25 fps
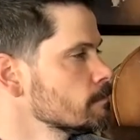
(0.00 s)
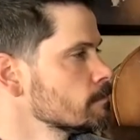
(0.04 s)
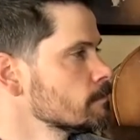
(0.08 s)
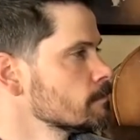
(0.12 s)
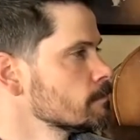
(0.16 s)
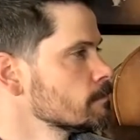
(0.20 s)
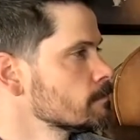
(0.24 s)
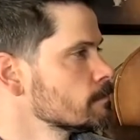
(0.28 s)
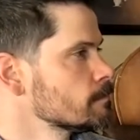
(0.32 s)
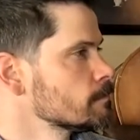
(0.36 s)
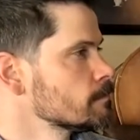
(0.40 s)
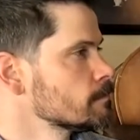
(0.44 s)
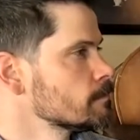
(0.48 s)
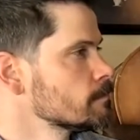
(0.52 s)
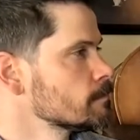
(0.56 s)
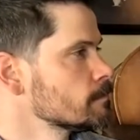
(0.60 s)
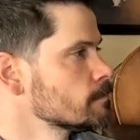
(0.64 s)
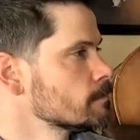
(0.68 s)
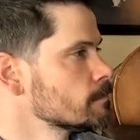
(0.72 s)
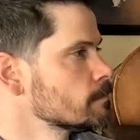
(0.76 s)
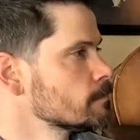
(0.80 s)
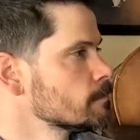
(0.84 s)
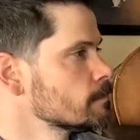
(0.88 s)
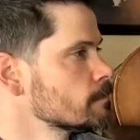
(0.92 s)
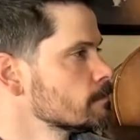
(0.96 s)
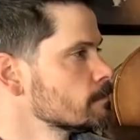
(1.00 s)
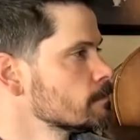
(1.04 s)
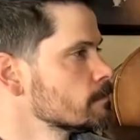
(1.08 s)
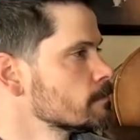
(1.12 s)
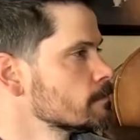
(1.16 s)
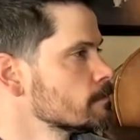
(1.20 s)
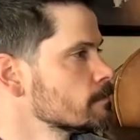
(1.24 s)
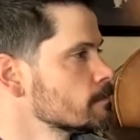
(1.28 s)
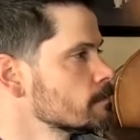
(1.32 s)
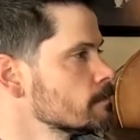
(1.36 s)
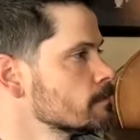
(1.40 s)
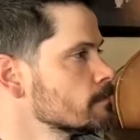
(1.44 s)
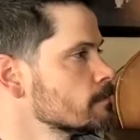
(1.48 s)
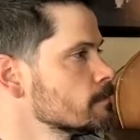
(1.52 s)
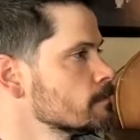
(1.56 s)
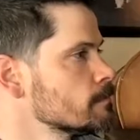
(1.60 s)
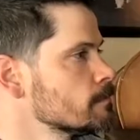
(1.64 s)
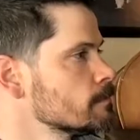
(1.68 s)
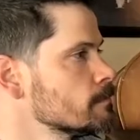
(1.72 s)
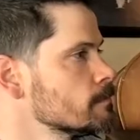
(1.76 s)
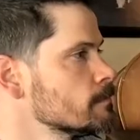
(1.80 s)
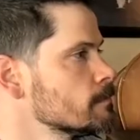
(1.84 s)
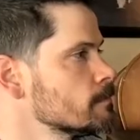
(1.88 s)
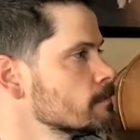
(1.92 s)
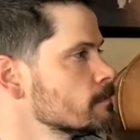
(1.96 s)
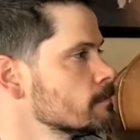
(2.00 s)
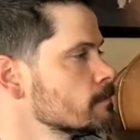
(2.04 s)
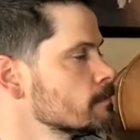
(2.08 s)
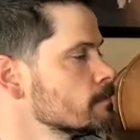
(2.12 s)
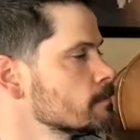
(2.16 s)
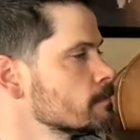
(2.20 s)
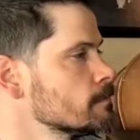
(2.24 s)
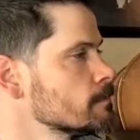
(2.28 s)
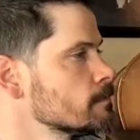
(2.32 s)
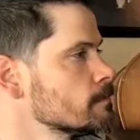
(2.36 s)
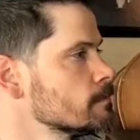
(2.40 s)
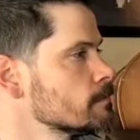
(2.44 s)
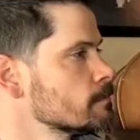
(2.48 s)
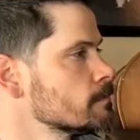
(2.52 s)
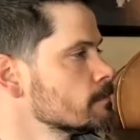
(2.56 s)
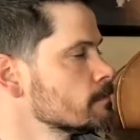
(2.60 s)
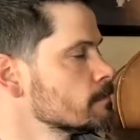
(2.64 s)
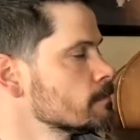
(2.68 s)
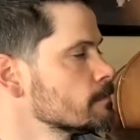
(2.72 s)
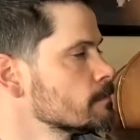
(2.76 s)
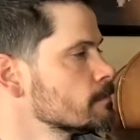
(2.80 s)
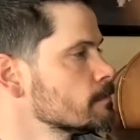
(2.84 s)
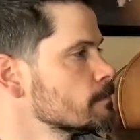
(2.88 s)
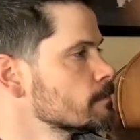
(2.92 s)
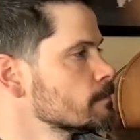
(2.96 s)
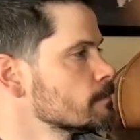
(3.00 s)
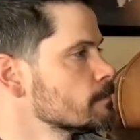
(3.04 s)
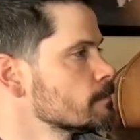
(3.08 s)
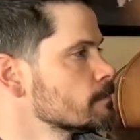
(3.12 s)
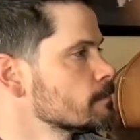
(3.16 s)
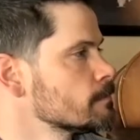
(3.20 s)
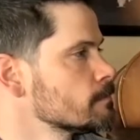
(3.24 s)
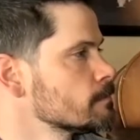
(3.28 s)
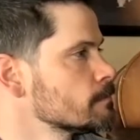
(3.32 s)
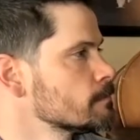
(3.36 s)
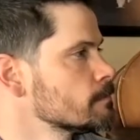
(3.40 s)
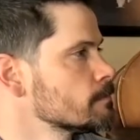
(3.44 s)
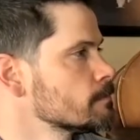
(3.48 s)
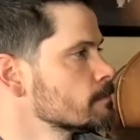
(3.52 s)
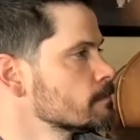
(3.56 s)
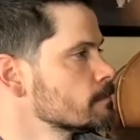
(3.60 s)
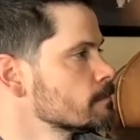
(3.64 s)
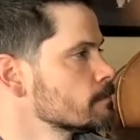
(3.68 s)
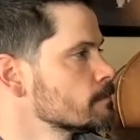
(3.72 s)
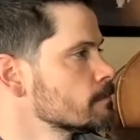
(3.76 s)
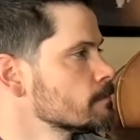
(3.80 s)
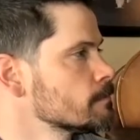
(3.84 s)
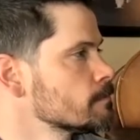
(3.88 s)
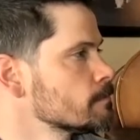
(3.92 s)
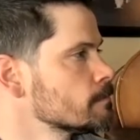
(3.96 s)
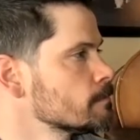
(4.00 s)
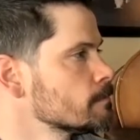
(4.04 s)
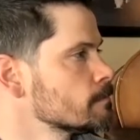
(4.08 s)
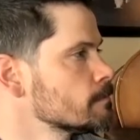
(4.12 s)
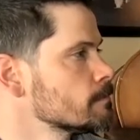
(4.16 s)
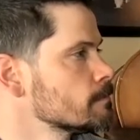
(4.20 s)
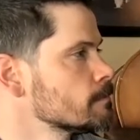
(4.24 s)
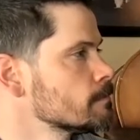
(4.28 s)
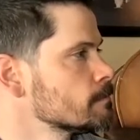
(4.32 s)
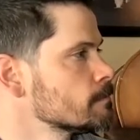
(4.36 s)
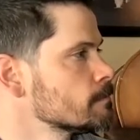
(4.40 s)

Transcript: [no speech]